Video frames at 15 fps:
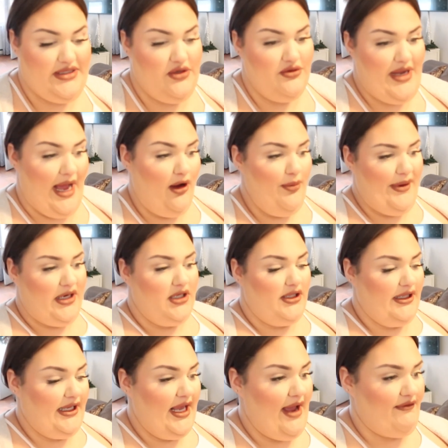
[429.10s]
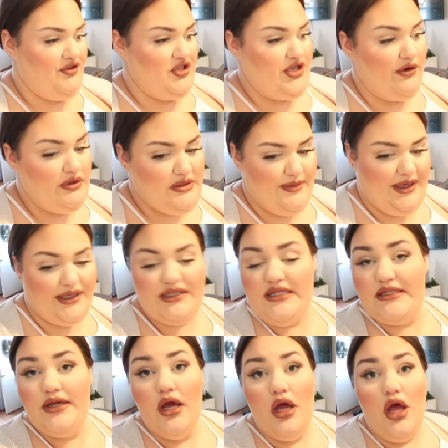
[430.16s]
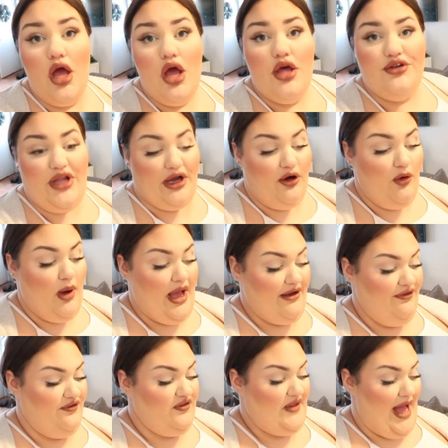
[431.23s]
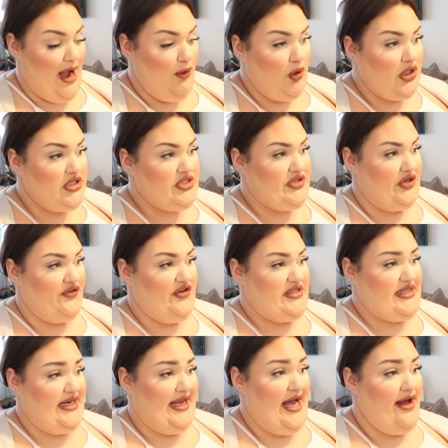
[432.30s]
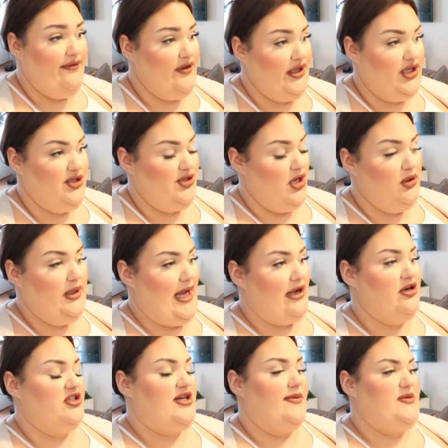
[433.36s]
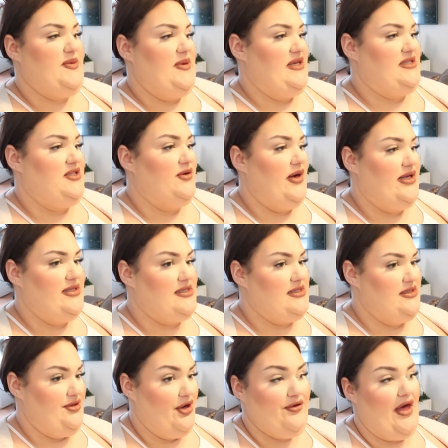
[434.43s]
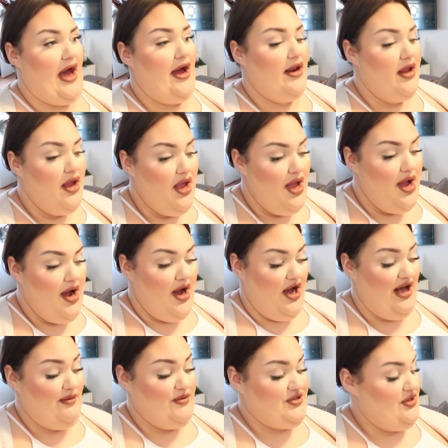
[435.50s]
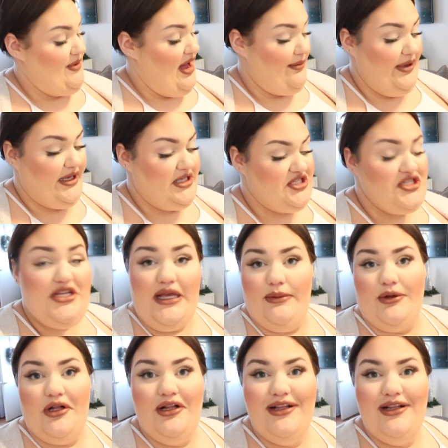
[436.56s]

So now apparently after the dough is mixed. Now I flour a surface and I have like no countertop space. You guys know that. Um, so I'm at my kitchen table.